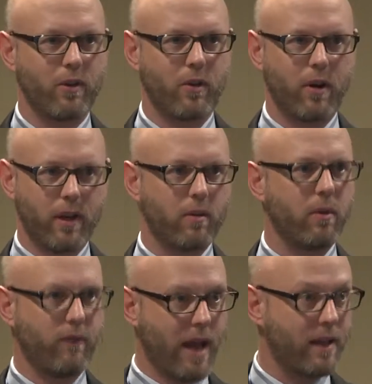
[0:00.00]
So I think it's going
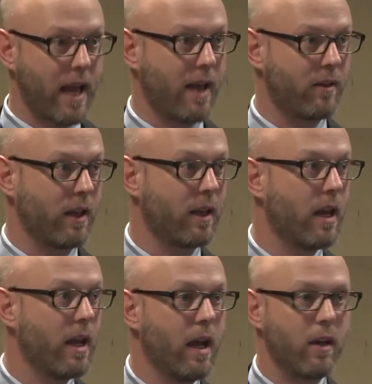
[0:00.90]
to be fantastic.
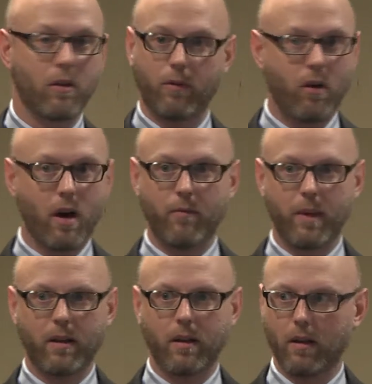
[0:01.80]
So far, I've
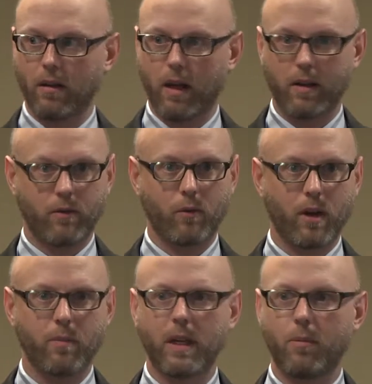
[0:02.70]
met lots of
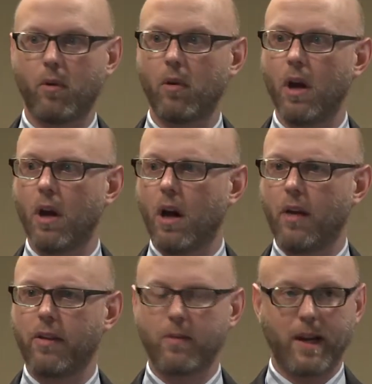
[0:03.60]
great people.
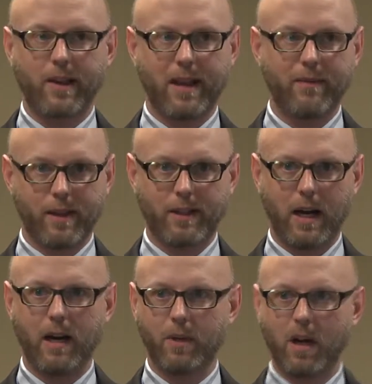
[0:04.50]
This is my 7th
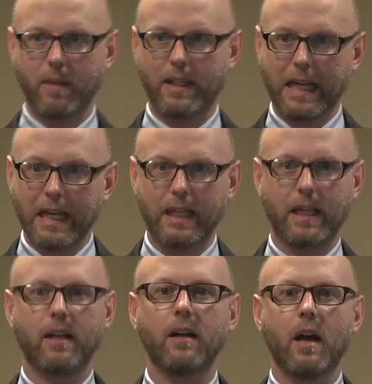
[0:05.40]
time coming to
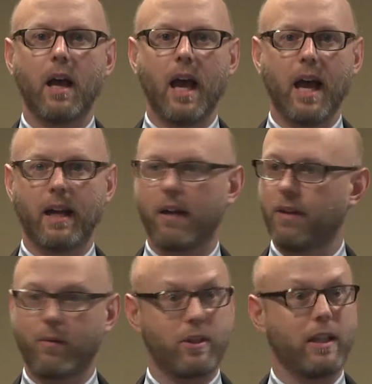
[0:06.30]
India, and I've
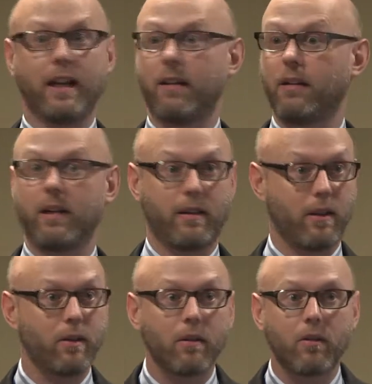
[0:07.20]
never seen anything like
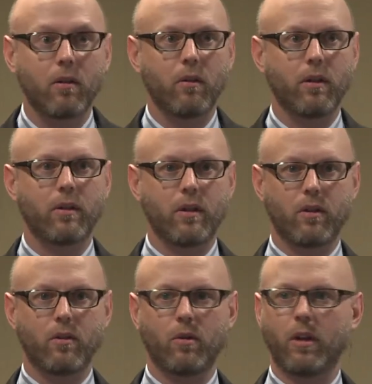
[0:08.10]
this. So this
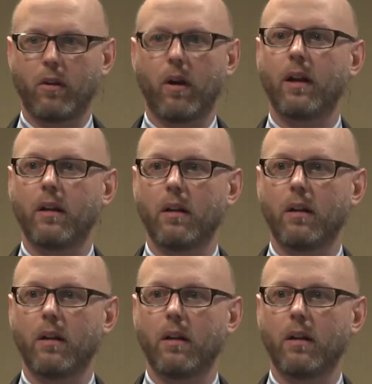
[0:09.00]
is really great.